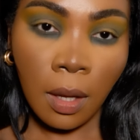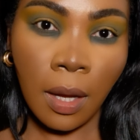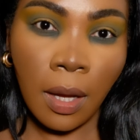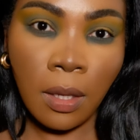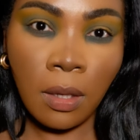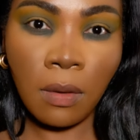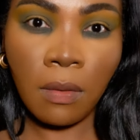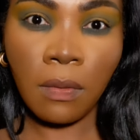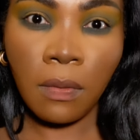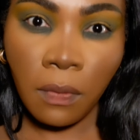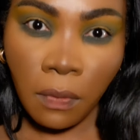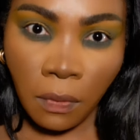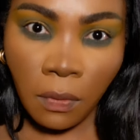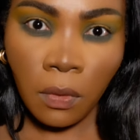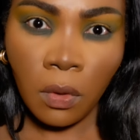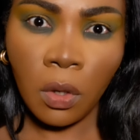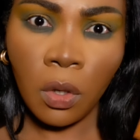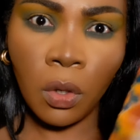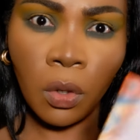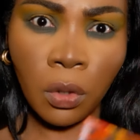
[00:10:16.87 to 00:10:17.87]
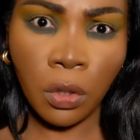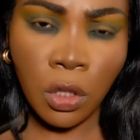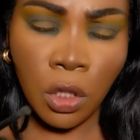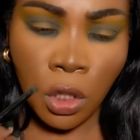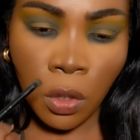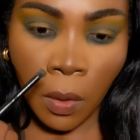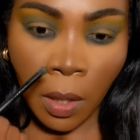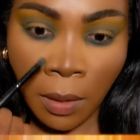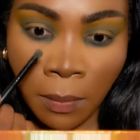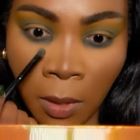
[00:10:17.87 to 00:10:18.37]
kind of look. Do
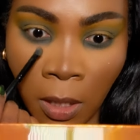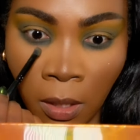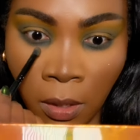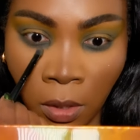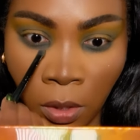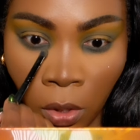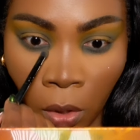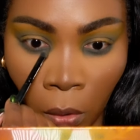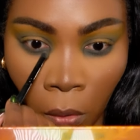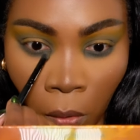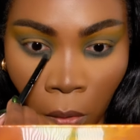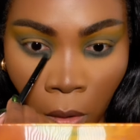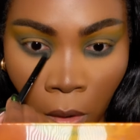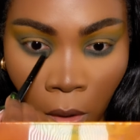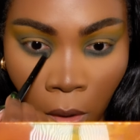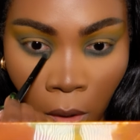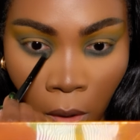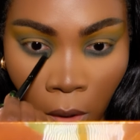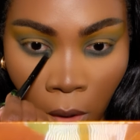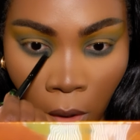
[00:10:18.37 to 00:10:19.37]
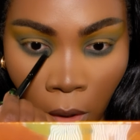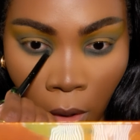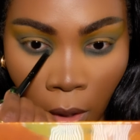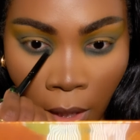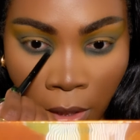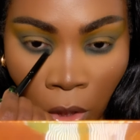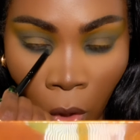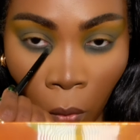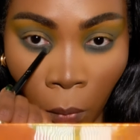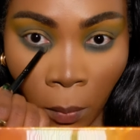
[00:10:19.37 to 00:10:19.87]
you know what I mean? So
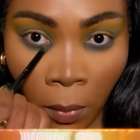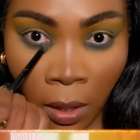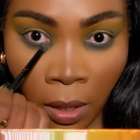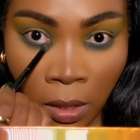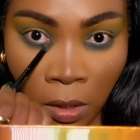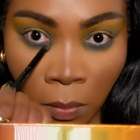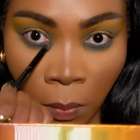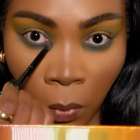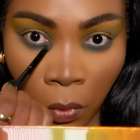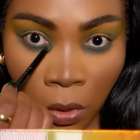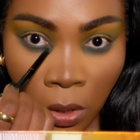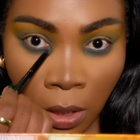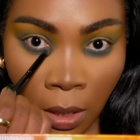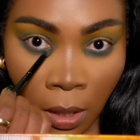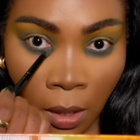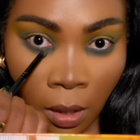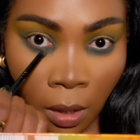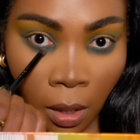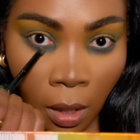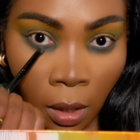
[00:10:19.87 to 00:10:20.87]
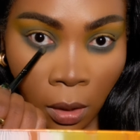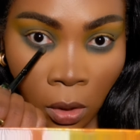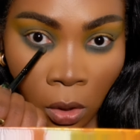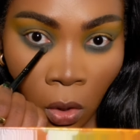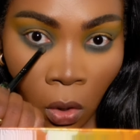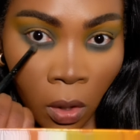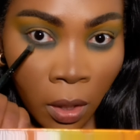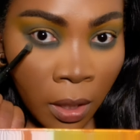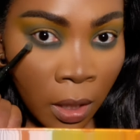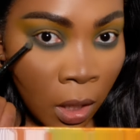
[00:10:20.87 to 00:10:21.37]
I don't mind putting a
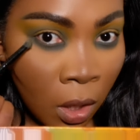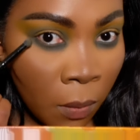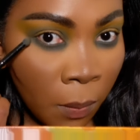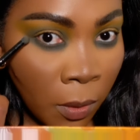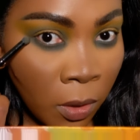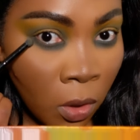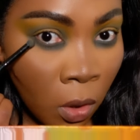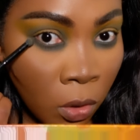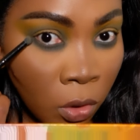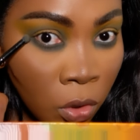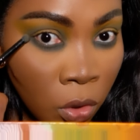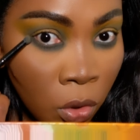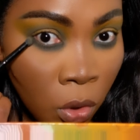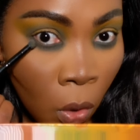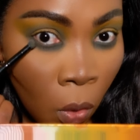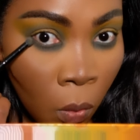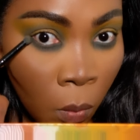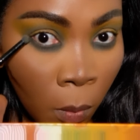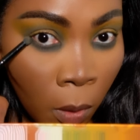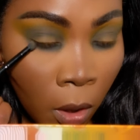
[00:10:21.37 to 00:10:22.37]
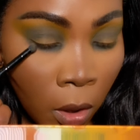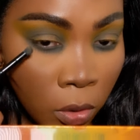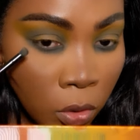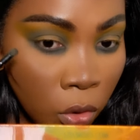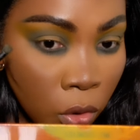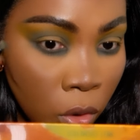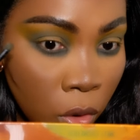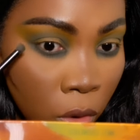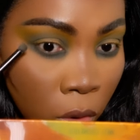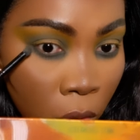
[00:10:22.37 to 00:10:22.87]
lot here, but not so
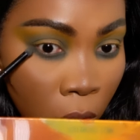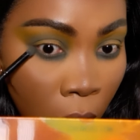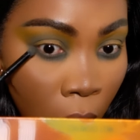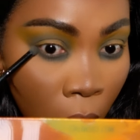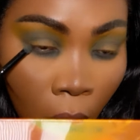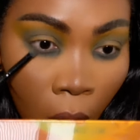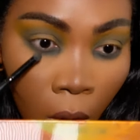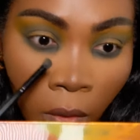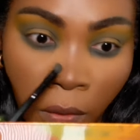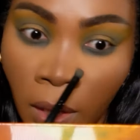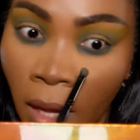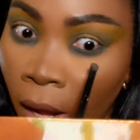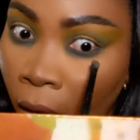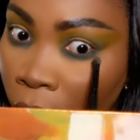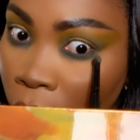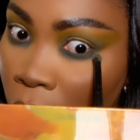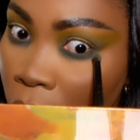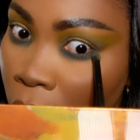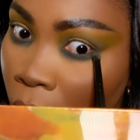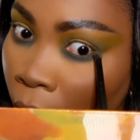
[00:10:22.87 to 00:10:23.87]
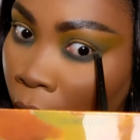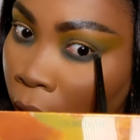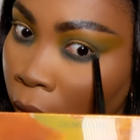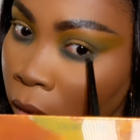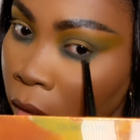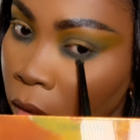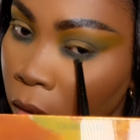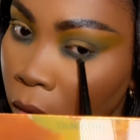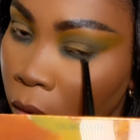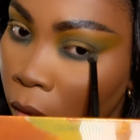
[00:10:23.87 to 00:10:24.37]
much on the
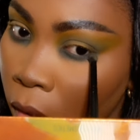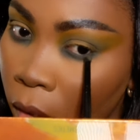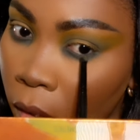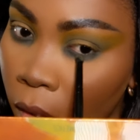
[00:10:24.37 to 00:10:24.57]
outside.